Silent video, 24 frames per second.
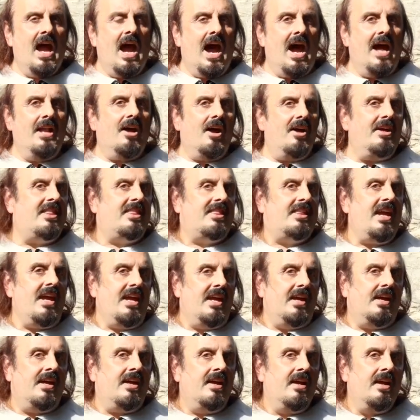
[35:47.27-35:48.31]
And I
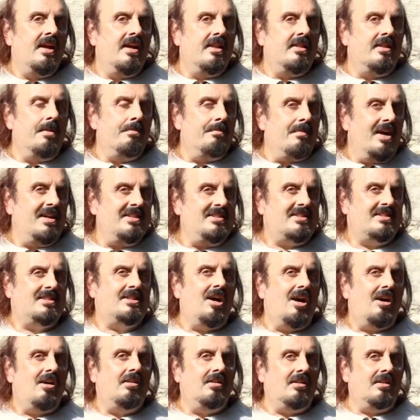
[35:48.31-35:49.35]
think that my
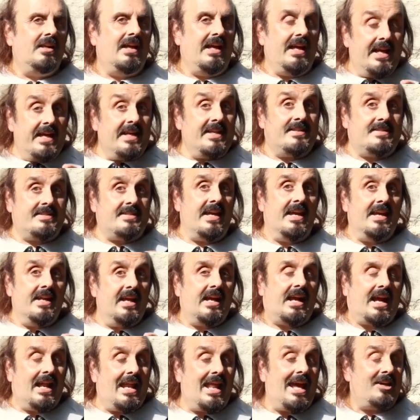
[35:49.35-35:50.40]
skull is in
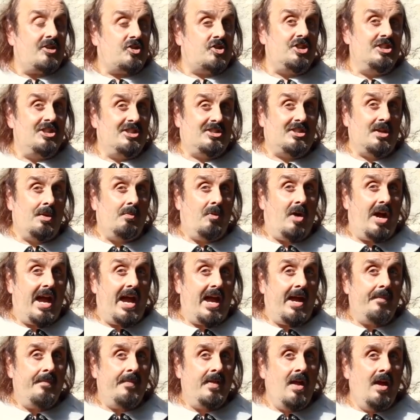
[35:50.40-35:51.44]
a collection
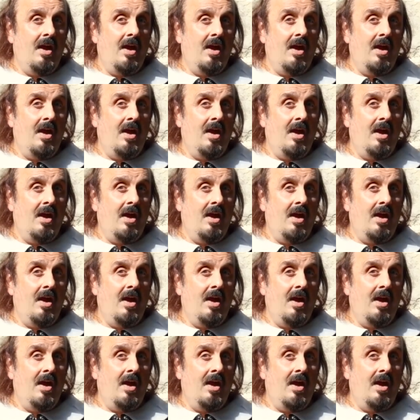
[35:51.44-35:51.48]
somewhere,